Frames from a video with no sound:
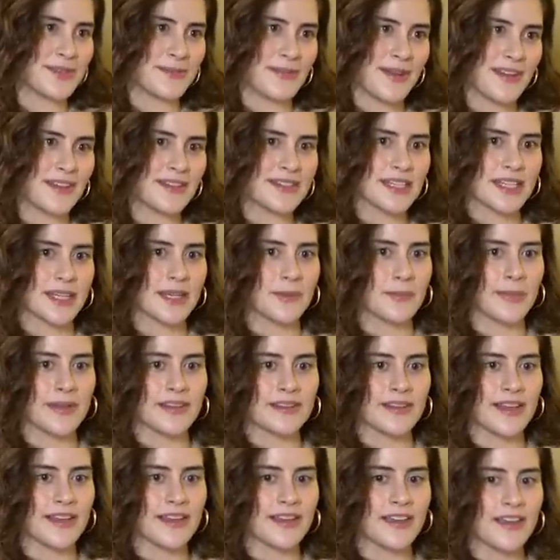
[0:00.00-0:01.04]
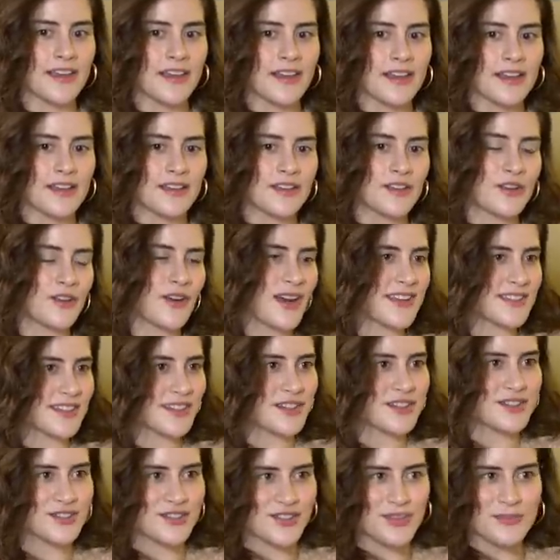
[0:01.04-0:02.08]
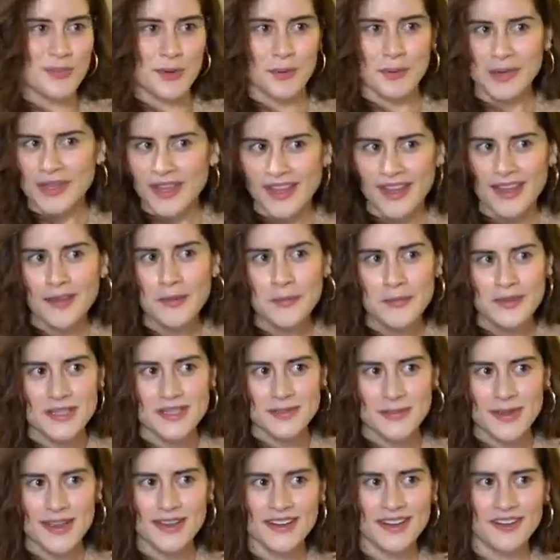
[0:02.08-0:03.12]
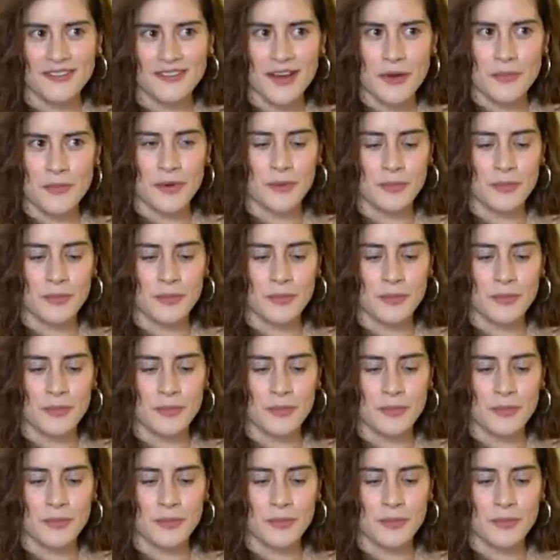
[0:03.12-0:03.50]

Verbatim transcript: demanding, but like. You know, as a consumer, we can be demanding, right?